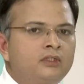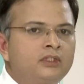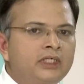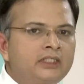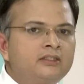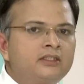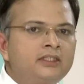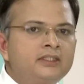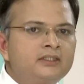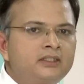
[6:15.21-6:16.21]
The other
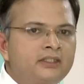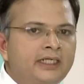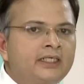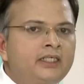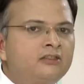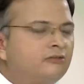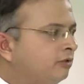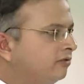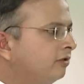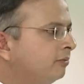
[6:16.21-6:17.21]
thing is the technique of
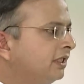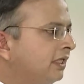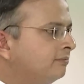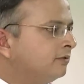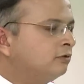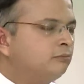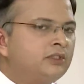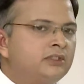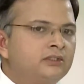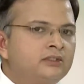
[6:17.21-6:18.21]
performing
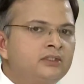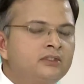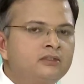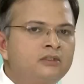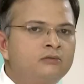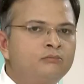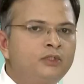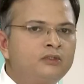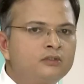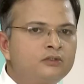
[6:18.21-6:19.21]
laparoscopic surgery.
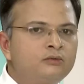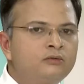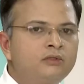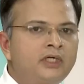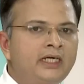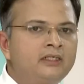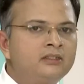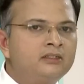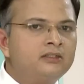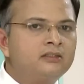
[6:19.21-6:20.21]
Because you
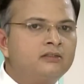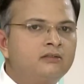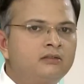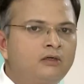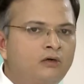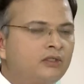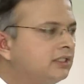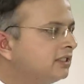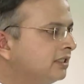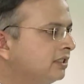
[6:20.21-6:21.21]
handle the
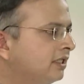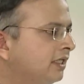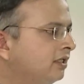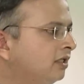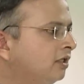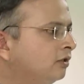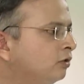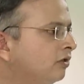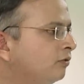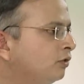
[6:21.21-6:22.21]
organs inside,
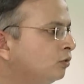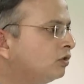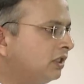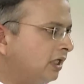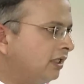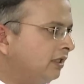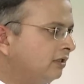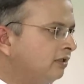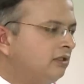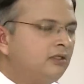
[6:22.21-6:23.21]
you have to use current.
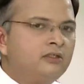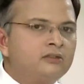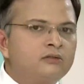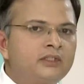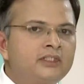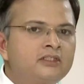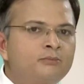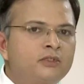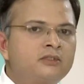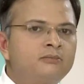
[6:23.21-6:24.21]
So there is a
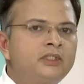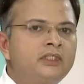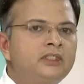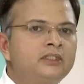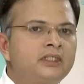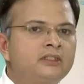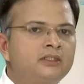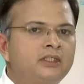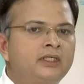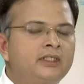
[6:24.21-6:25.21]
possibility that the
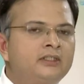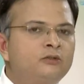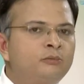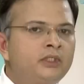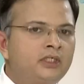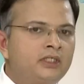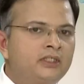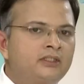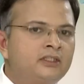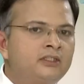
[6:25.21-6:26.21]
current could be
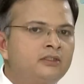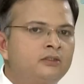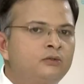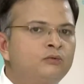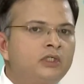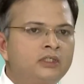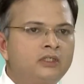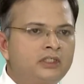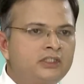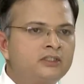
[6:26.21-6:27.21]
conducted to
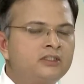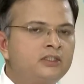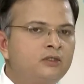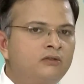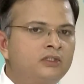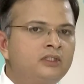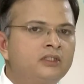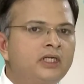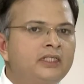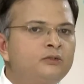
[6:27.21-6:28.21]
an adjacent organ
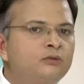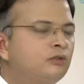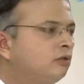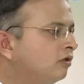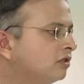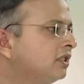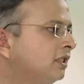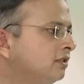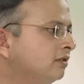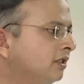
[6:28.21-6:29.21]
and you could cause an
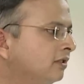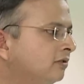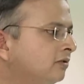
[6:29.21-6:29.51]
injury.